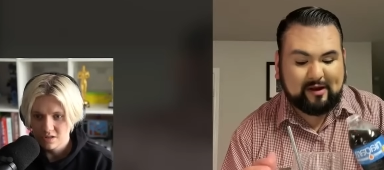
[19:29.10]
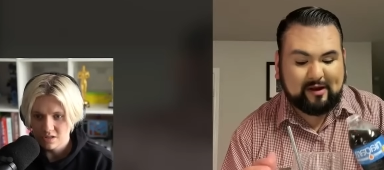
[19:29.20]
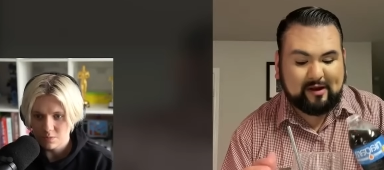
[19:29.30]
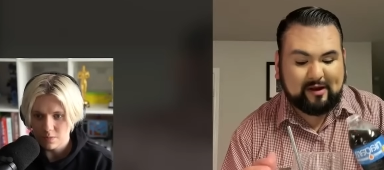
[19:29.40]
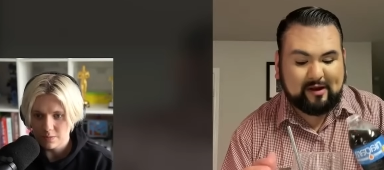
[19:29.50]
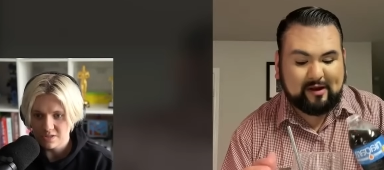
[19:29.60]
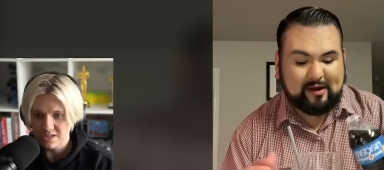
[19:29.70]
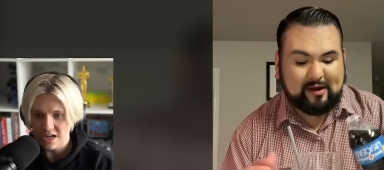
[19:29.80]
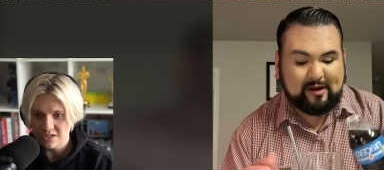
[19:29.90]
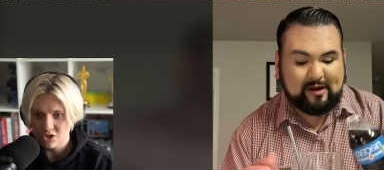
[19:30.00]
Speaker 1: that's probably been
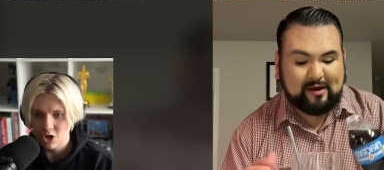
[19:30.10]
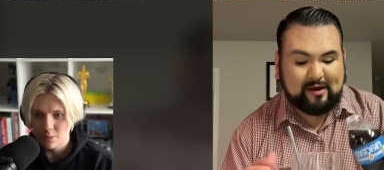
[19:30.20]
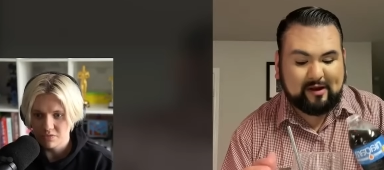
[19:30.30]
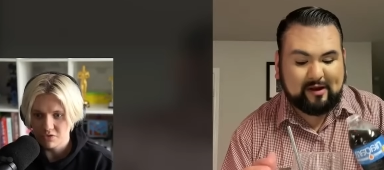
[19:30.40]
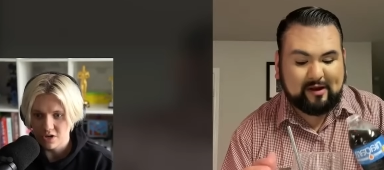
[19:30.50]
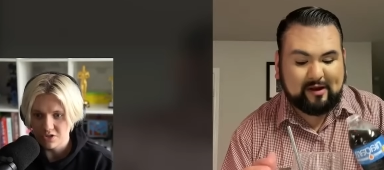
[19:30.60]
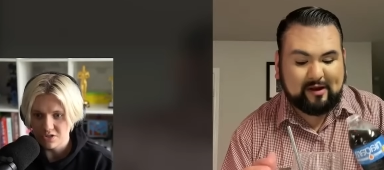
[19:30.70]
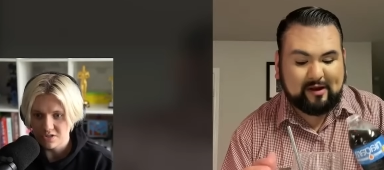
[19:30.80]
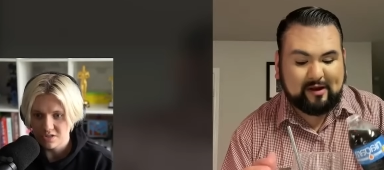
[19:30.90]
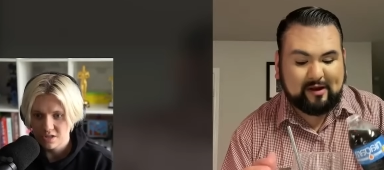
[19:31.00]
sat in his cupboard for
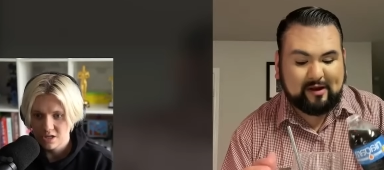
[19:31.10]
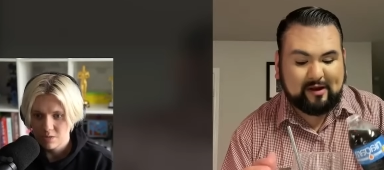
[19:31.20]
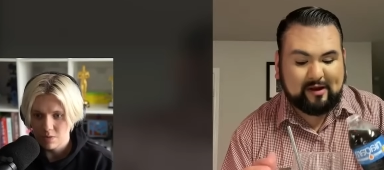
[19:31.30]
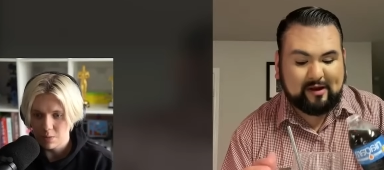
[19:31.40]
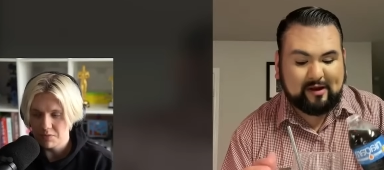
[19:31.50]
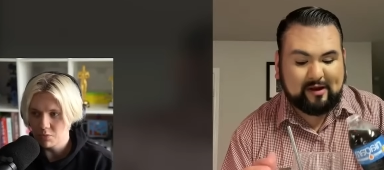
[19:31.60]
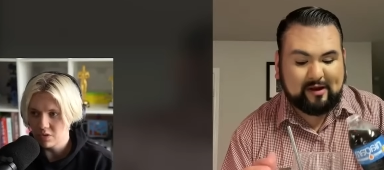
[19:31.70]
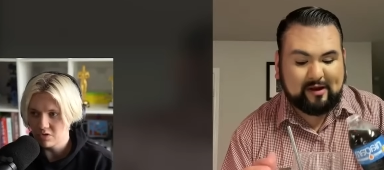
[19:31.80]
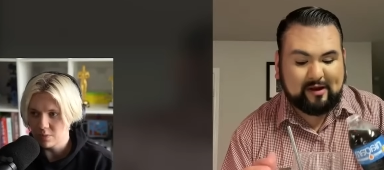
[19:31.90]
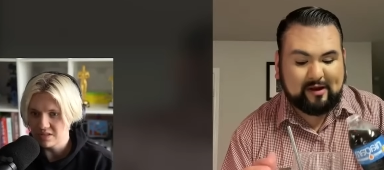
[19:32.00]
ages. Maybe even when it's being